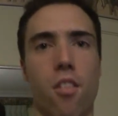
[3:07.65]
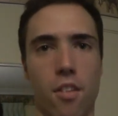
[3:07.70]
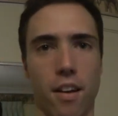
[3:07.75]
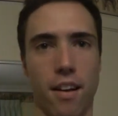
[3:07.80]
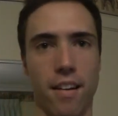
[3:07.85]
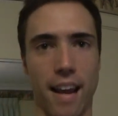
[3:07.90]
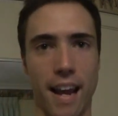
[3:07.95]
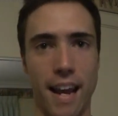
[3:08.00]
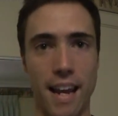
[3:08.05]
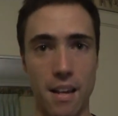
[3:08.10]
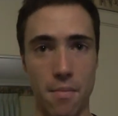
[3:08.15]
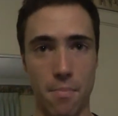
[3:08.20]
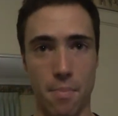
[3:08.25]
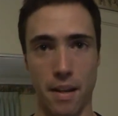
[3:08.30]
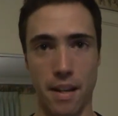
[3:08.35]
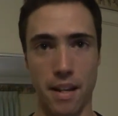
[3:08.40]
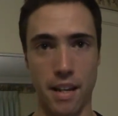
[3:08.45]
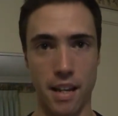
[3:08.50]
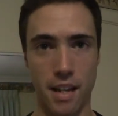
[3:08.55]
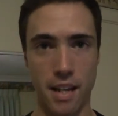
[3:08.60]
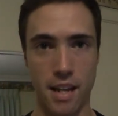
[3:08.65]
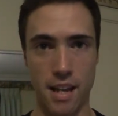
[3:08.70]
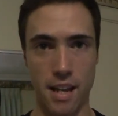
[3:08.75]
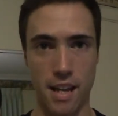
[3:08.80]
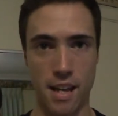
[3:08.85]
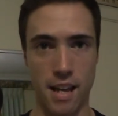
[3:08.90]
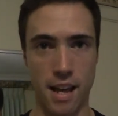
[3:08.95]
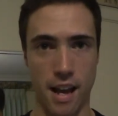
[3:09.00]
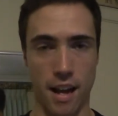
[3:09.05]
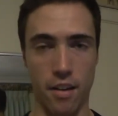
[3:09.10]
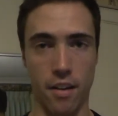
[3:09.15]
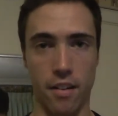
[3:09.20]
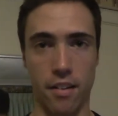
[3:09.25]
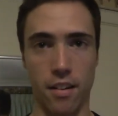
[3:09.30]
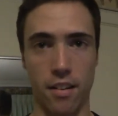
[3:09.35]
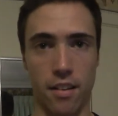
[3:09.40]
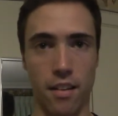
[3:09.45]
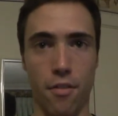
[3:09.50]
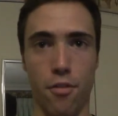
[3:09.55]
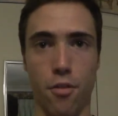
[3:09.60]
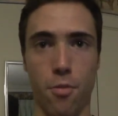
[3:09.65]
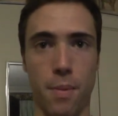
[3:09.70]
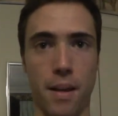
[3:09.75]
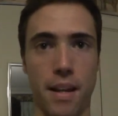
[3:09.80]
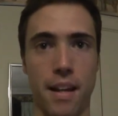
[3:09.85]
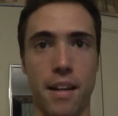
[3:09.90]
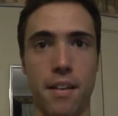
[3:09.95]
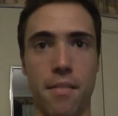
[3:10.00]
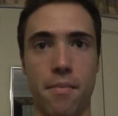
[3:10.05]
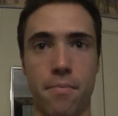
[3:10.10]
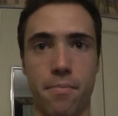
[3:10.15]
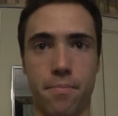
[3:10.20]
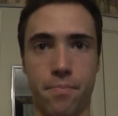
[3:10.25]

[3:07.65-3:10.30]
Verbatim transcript: So you need to eat big, you need to lift big.